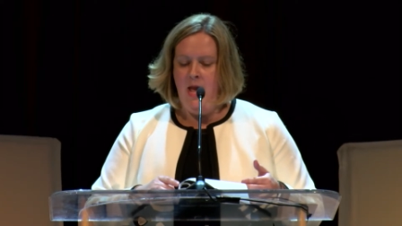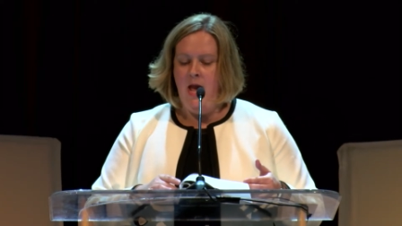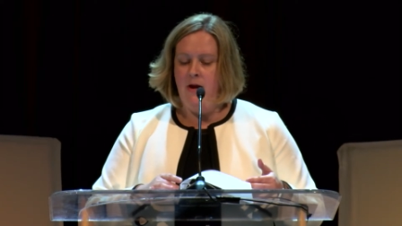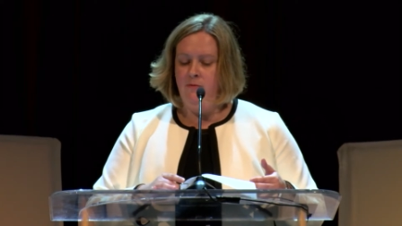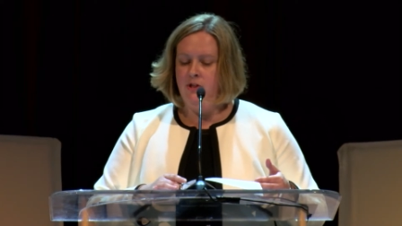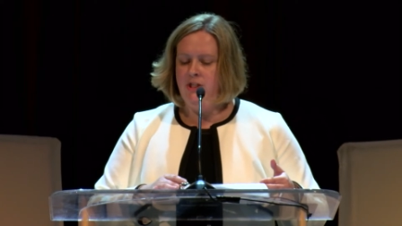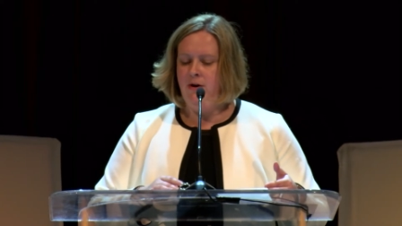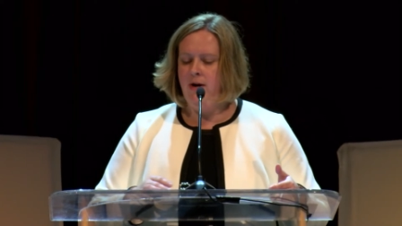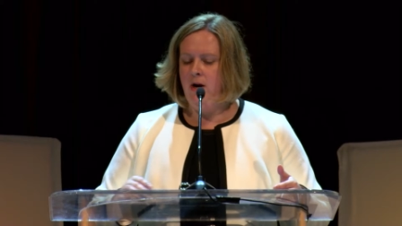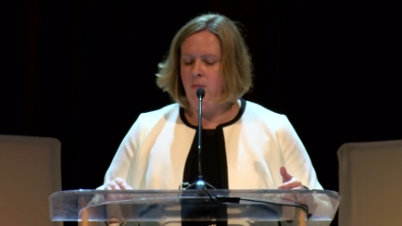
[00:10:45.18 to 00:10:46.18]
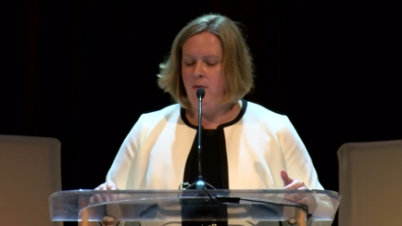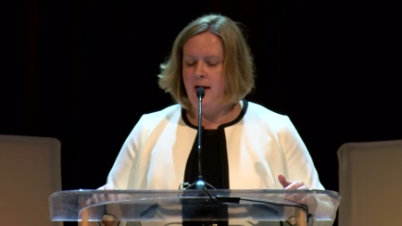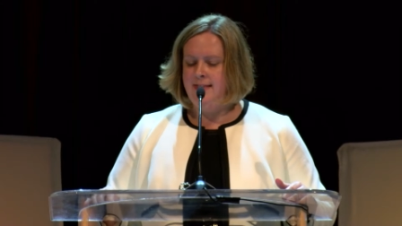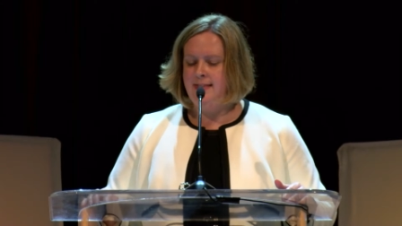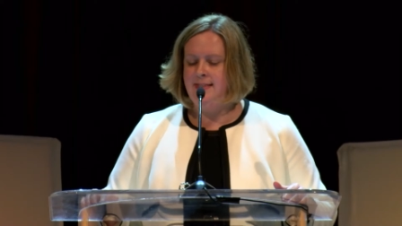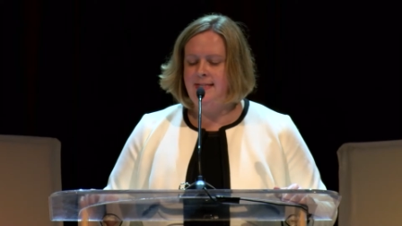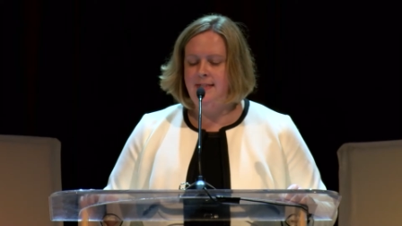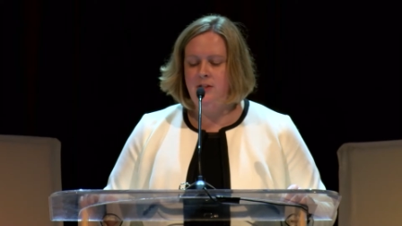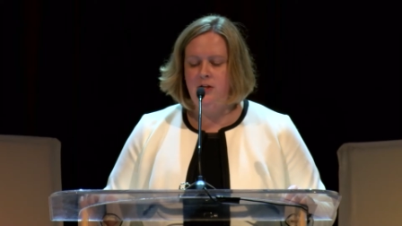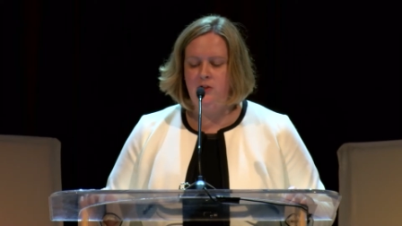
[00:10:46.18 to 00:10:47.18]
And we're sharing our
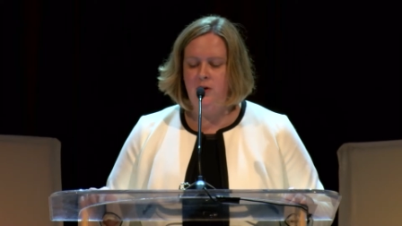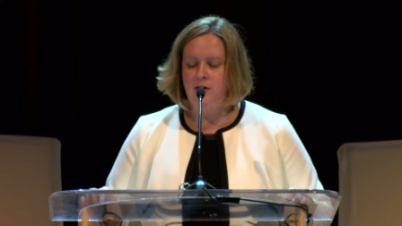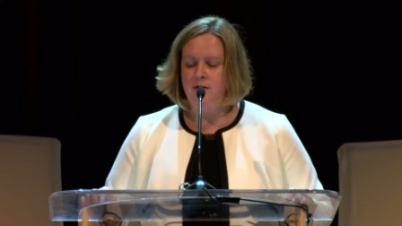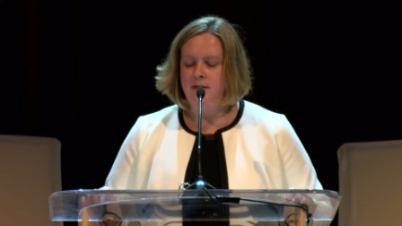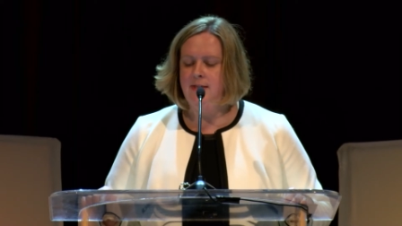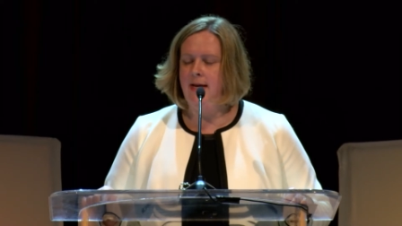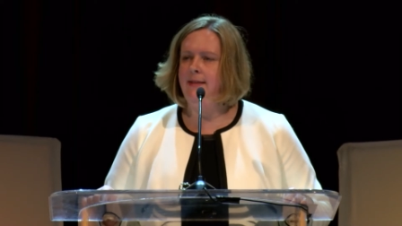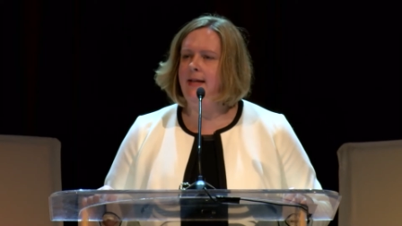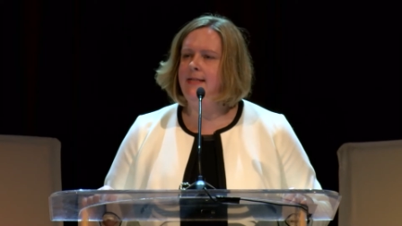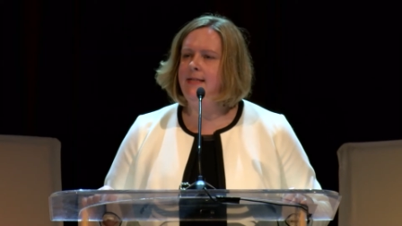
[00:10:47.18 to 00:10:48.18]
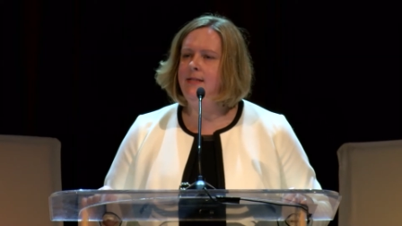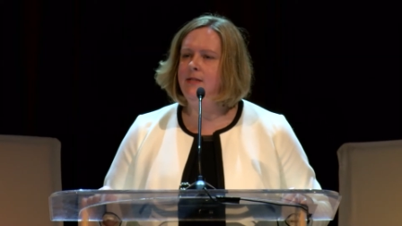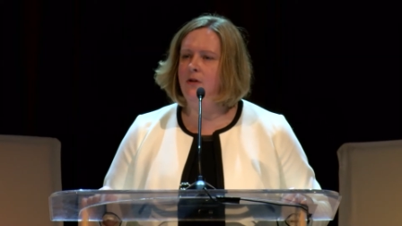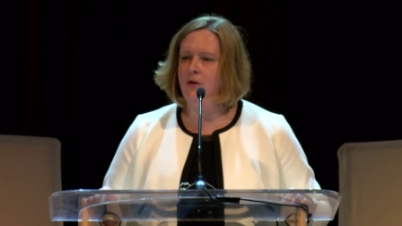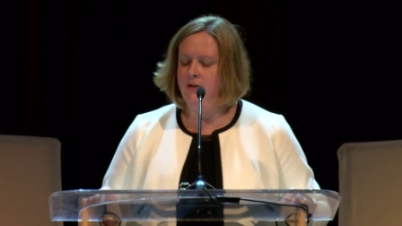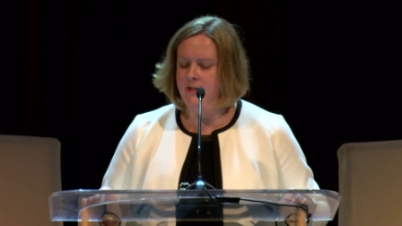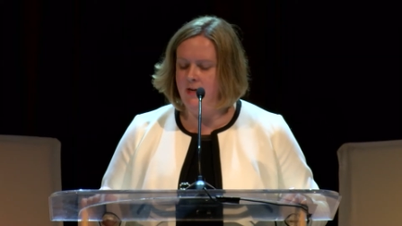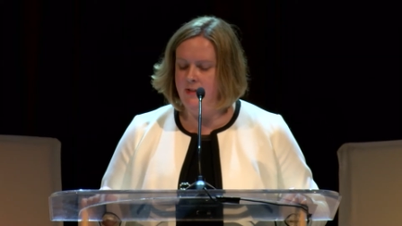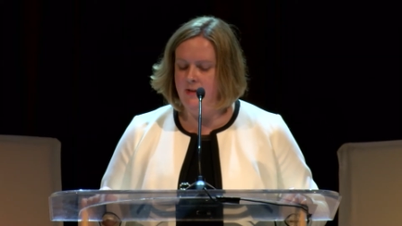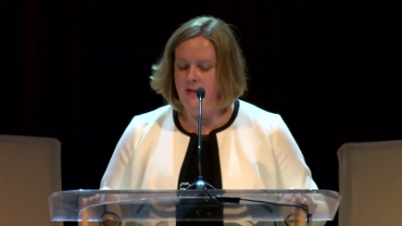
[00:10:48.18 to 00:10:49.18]
processes, struggles, and lessons learned
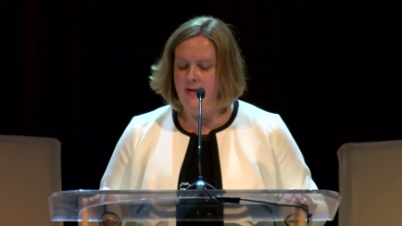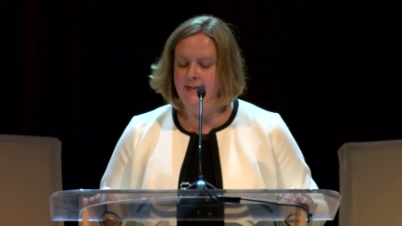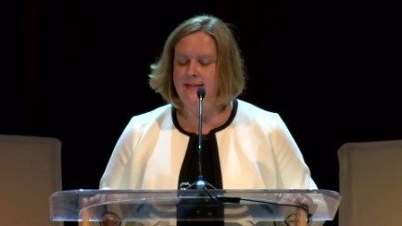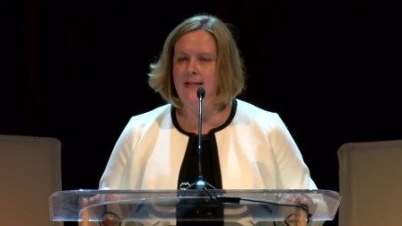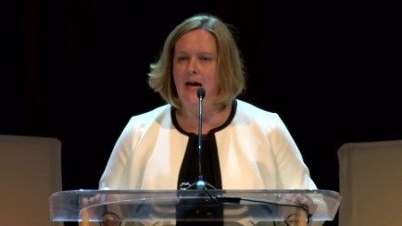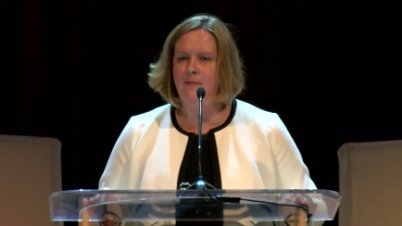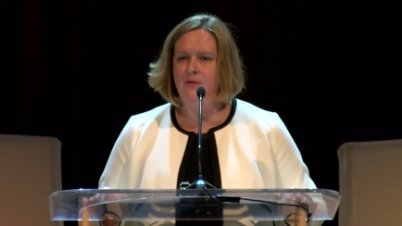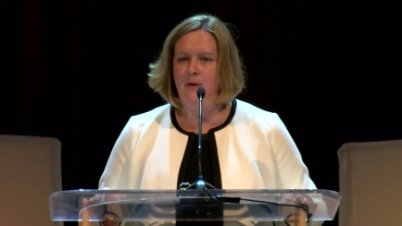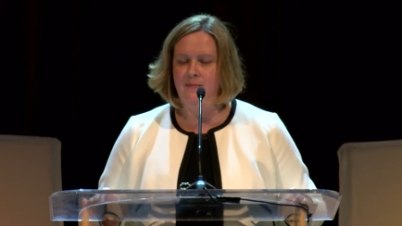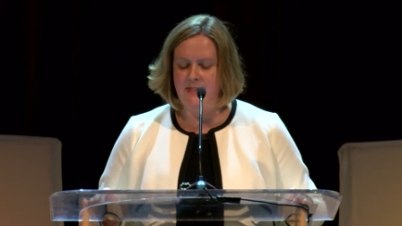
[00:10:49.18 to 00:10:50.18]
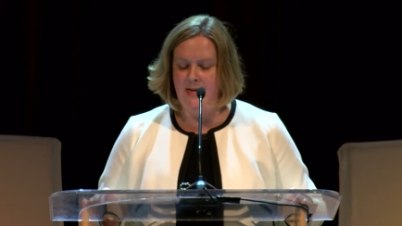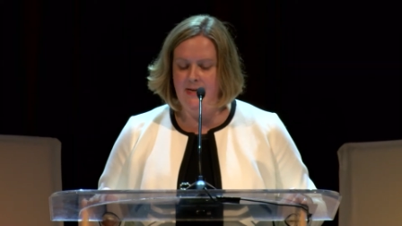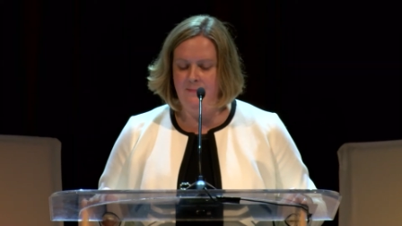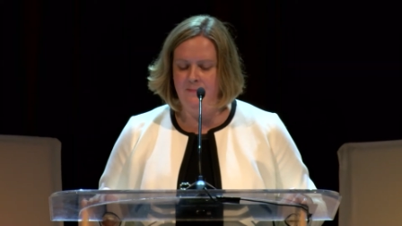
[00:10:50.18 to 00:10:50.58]
on the Alliance Labs website.